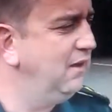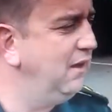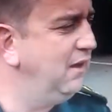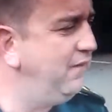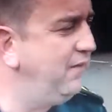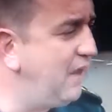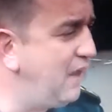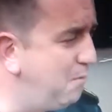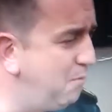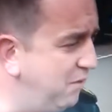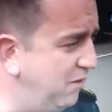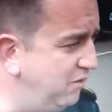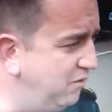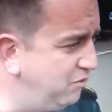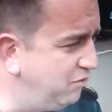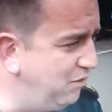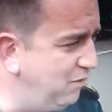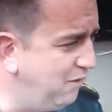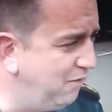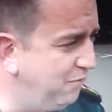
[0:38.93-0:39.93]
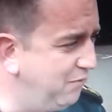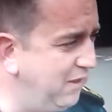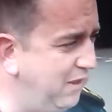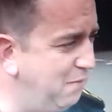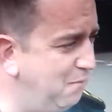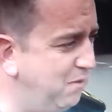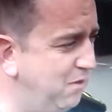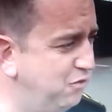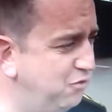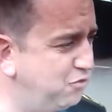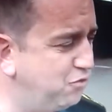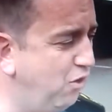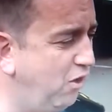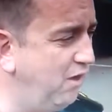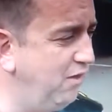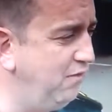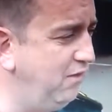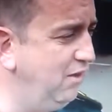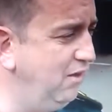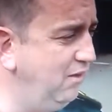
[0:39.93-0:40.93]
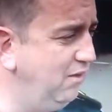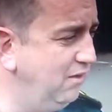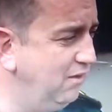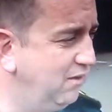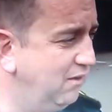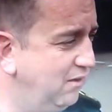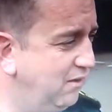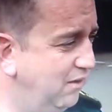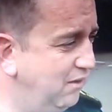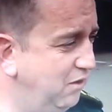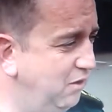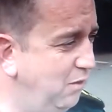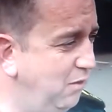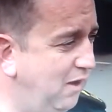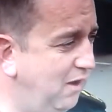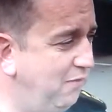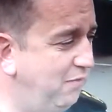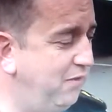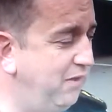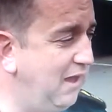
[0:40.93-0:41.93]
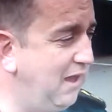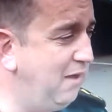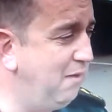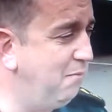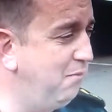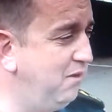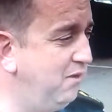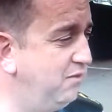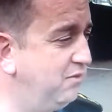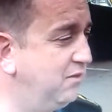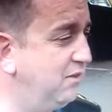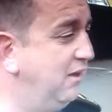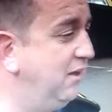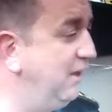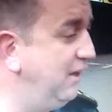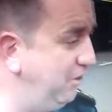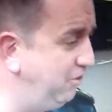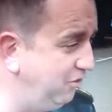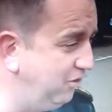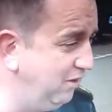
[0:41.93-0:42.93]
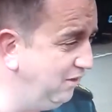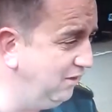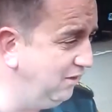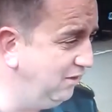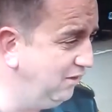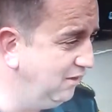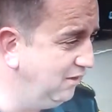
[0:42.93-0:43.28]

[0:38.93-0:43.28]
In the ambulance, you have the ambulance driver, you have the ambulance clinician,